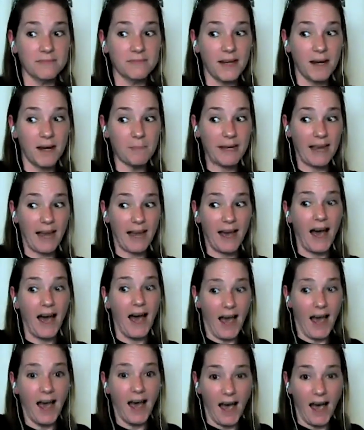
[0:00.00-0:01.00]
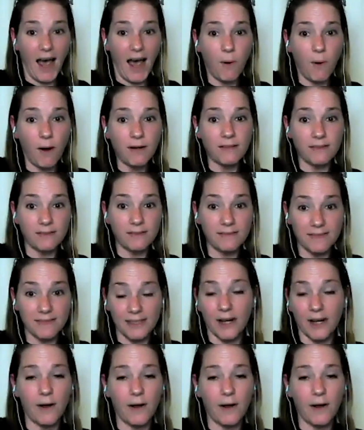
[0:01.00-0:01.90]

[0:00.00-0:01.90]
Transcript: I'm like, I want, you know,